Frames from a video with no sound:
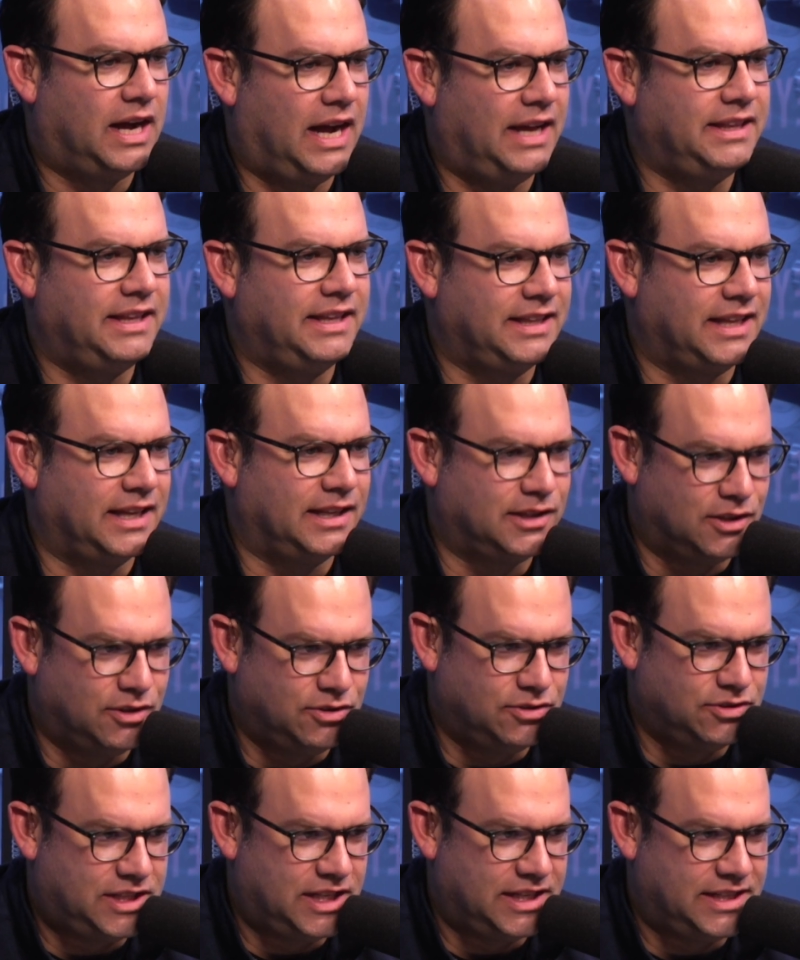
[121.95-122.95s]
I think they
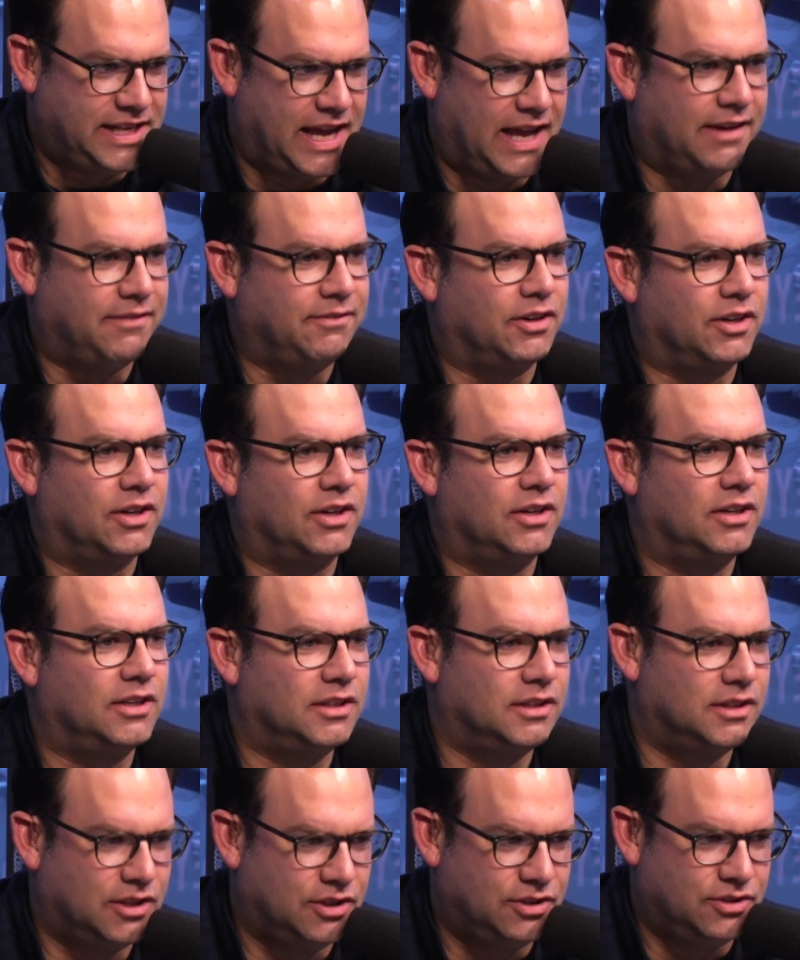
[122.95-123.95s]
lose to Denver,
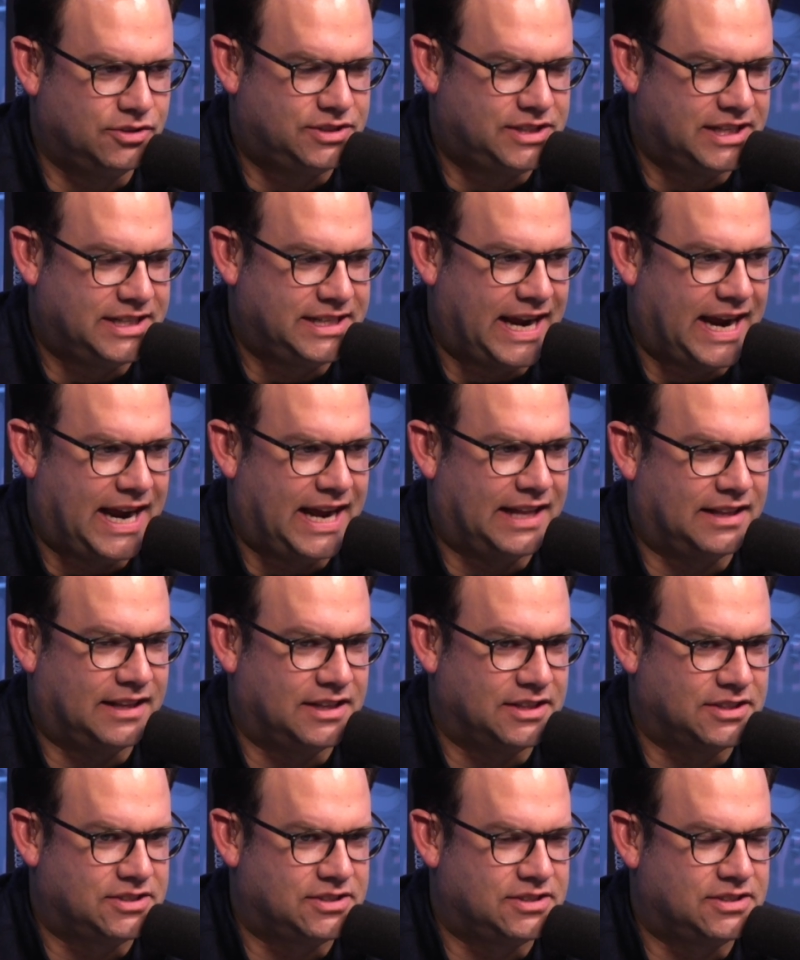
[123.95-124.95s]
lose to
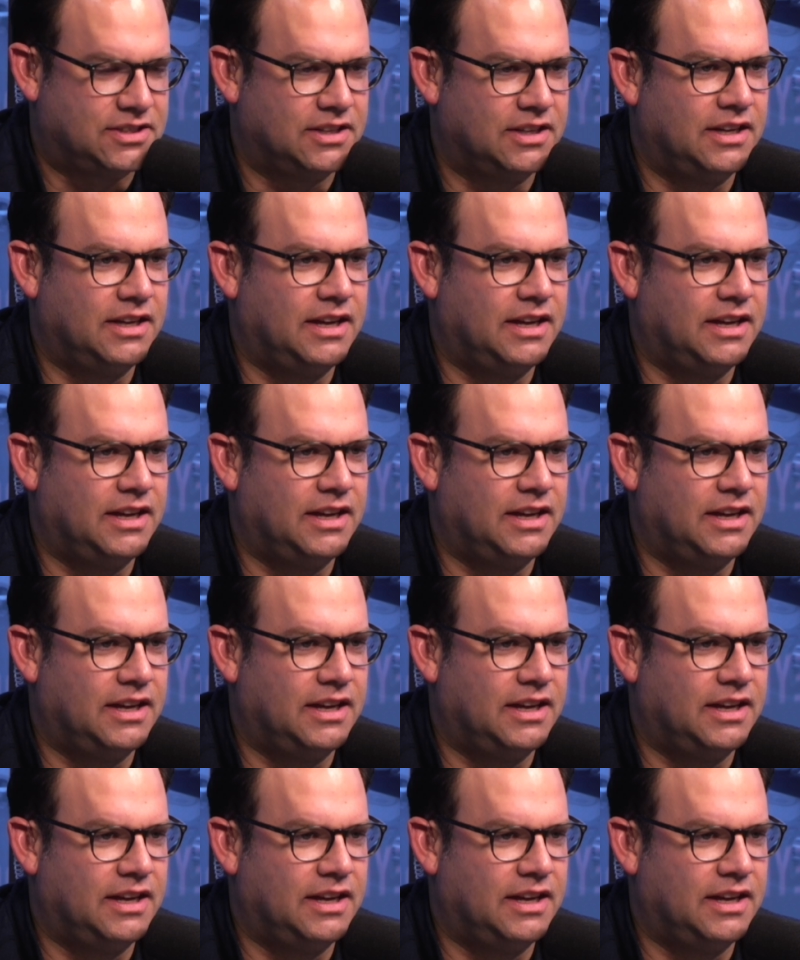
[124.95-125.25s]
Dallas,